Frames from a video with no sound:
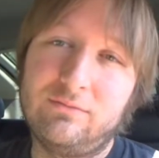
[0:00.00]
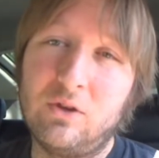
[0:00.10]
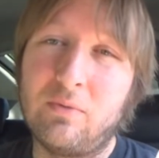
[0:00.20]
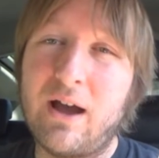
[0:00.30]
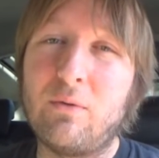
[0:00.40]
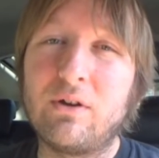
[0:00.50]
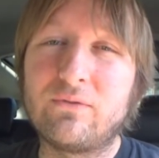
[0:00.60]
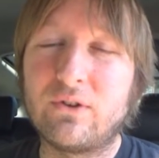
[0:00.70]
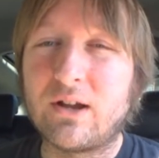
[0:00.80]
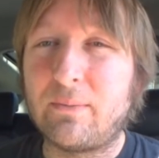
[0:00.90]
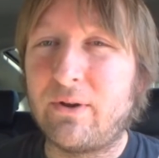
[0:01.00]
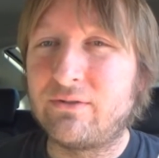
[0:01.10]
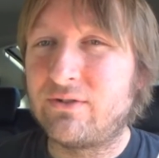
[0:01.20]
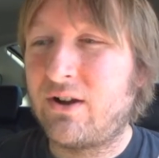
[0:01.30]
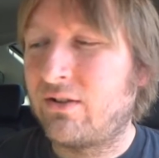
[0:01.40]
you buy one for a couple
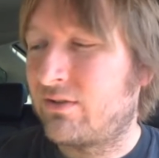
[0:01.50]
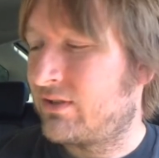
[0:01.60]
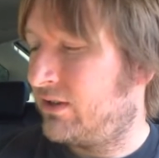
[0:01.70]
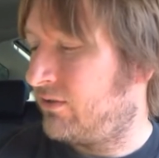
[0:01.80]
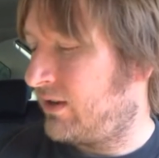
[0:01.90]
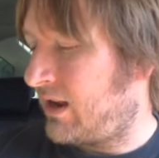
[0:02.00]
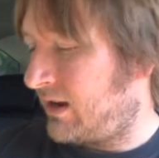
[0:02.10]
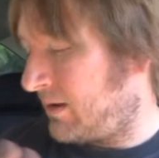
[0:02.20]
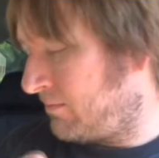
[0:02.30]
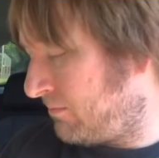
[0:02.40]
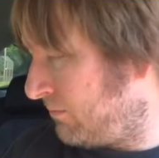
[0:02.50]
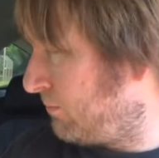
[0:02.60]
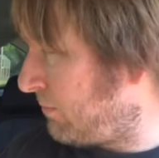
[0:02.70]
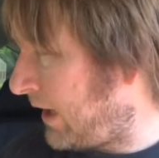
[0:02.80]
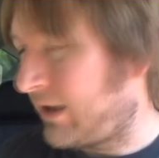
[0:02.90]
$100 and you're gonna end up
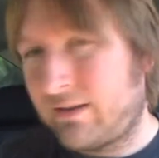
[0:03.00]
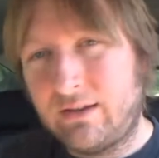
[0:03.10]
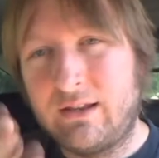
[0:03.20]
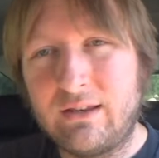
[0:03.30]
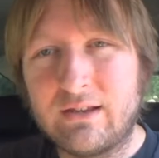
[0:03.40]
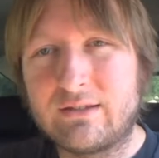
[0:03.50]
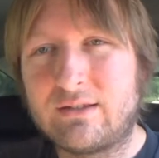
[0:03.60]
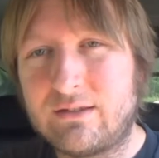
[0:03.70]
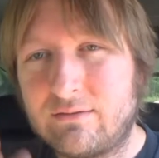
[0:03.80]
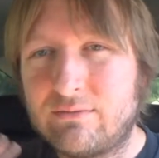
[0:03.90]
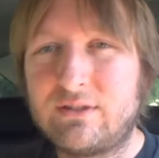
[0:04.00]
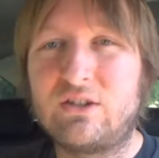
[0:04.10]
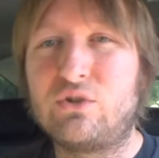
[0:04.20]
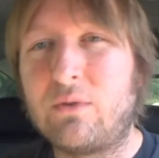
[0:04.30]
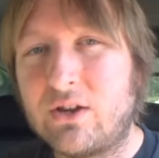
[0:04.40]
back in this
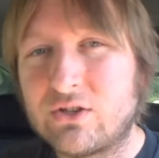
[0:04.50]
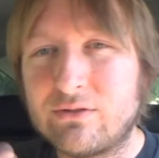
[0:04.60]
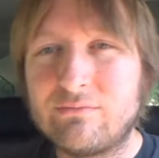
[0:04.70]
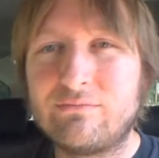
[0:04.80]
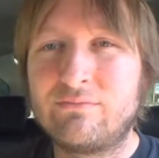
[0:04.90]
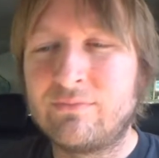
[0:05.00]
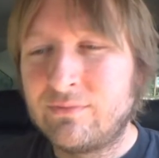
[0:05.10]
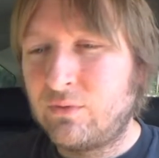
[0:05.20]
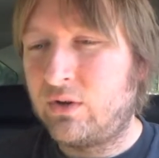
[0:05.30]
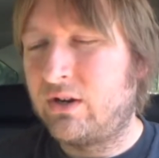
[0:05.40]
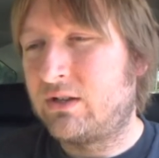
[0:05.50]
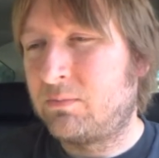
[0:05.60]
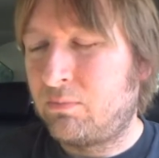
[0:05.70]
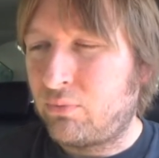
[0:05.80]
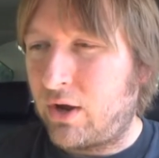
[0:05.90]
situation where
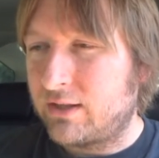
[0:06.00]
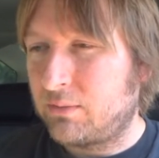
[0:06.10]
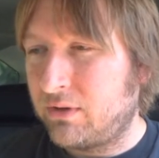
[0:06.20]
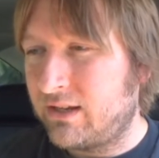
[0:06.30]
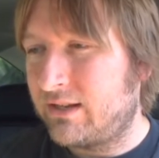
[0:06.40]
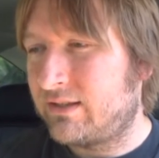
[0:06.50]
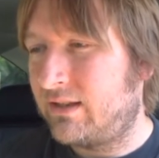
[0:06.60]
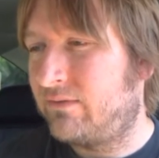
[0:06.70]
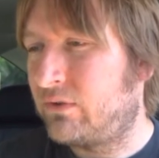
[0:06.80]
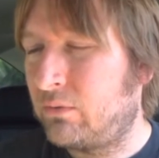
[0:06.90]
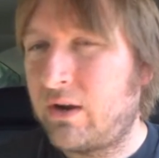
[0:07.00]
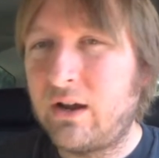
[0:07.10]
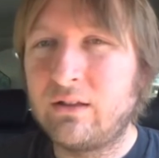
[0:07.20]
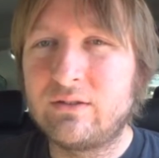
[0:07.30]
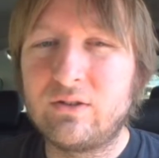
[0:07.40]
it's possibly gonna sit for a
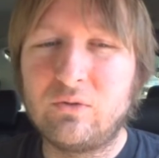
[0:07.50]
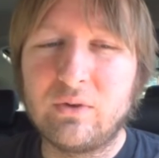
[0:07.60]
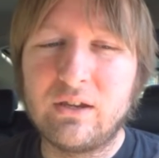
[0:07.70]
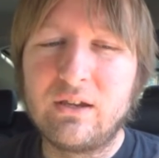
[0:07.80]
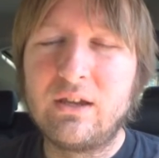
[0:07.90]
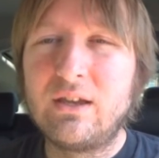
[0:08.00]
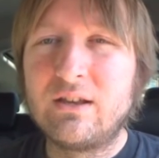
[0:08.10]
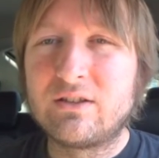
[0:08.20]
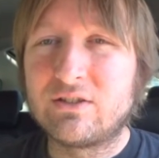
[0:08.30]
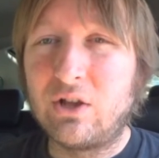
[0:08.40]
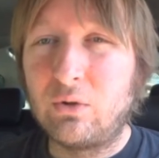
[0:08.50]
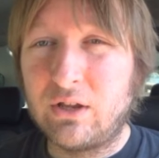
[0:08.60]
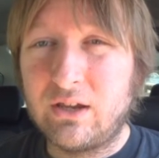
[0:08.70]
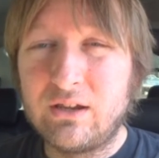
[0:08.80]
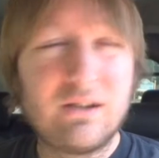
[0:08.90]
while until we
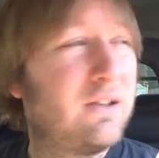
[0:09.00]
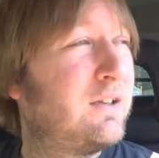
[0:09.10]
slowly